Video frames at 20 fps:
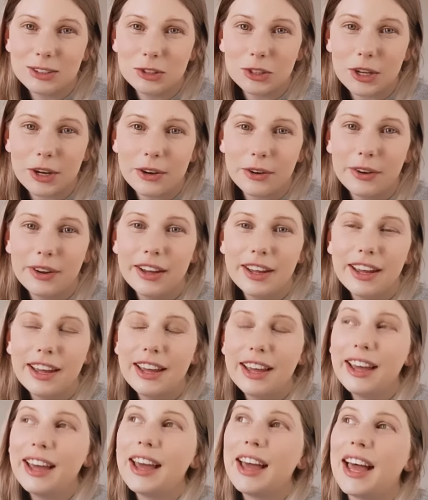So,
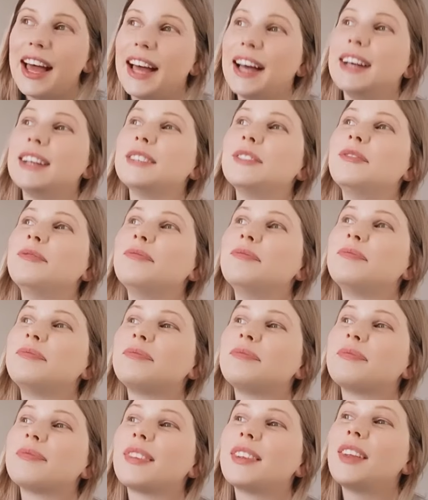
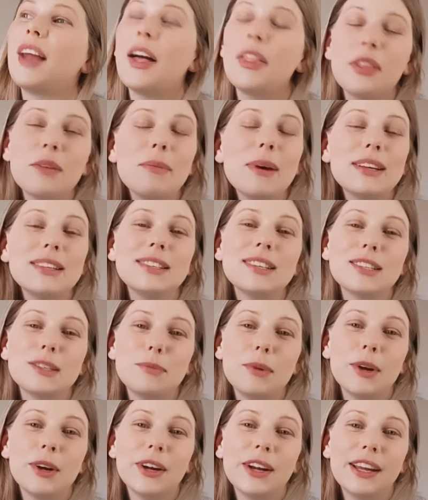not the best
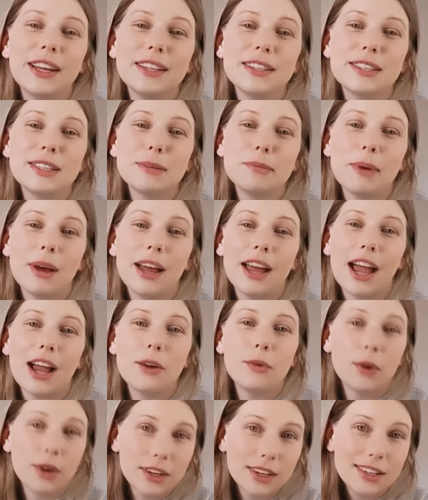experience, but I
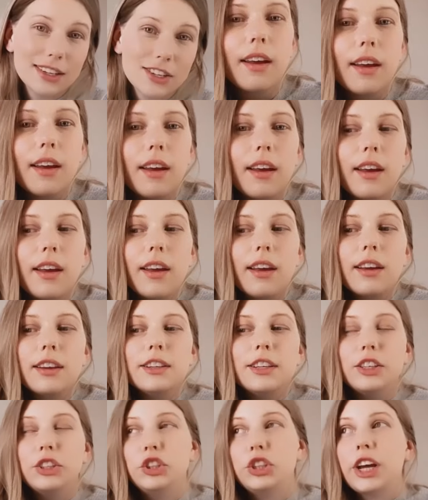wanted
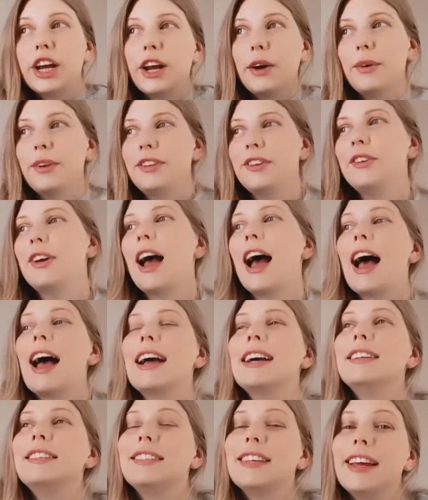to share with you
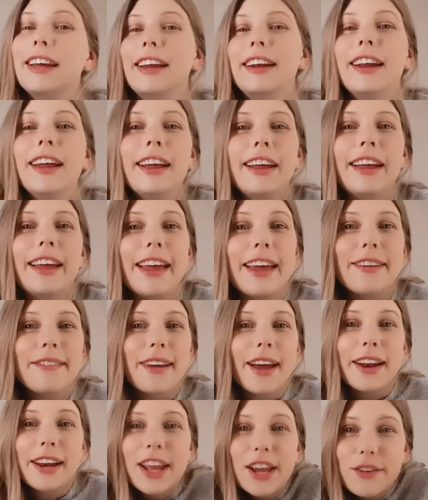guys. And if
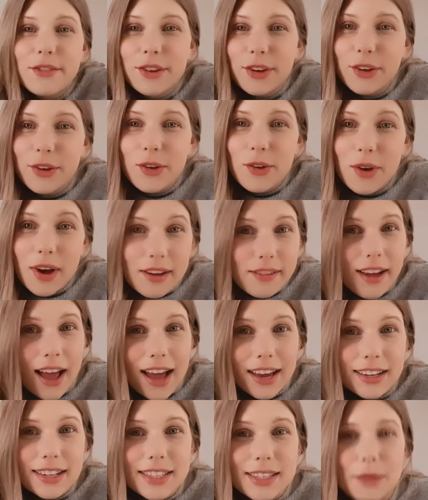any of you have
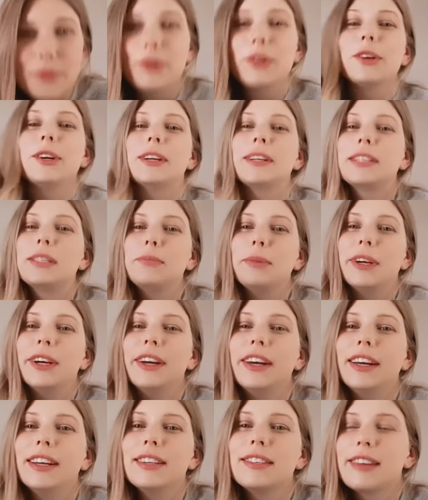had a similar
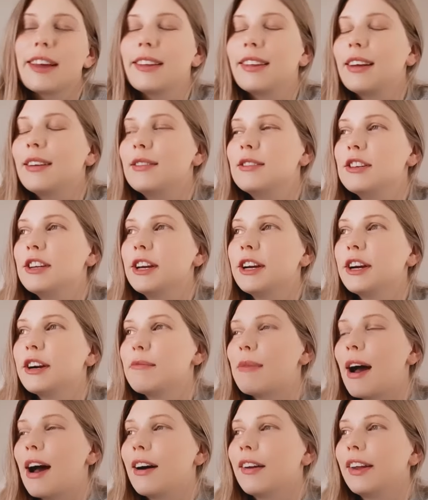experience, I'd love to hear
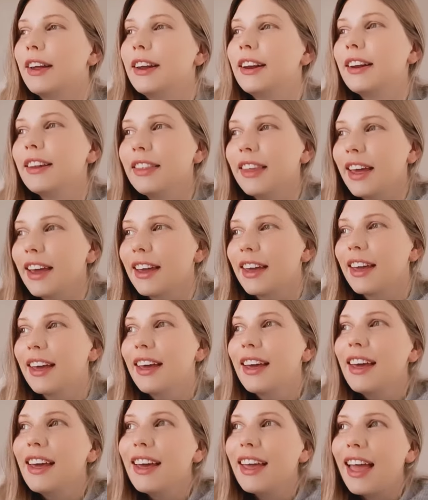about it and like
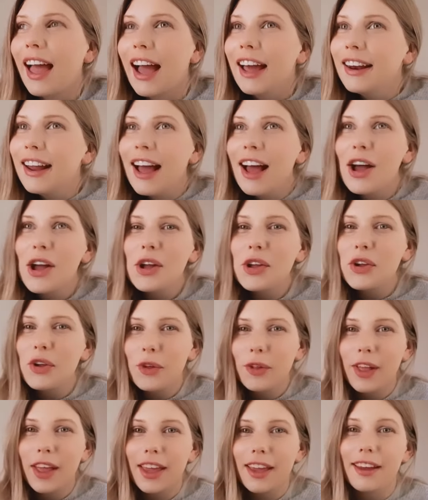kind of how
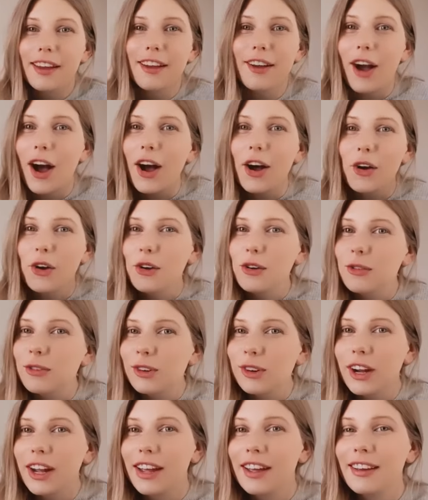you like got
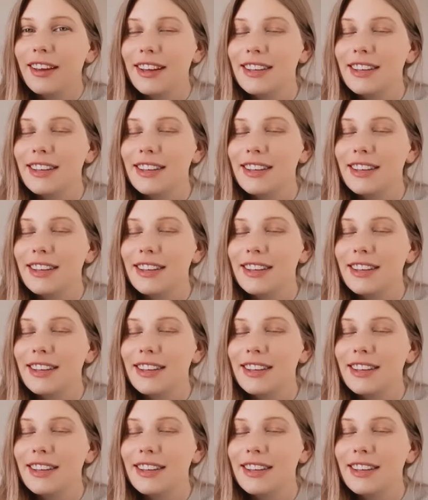over it.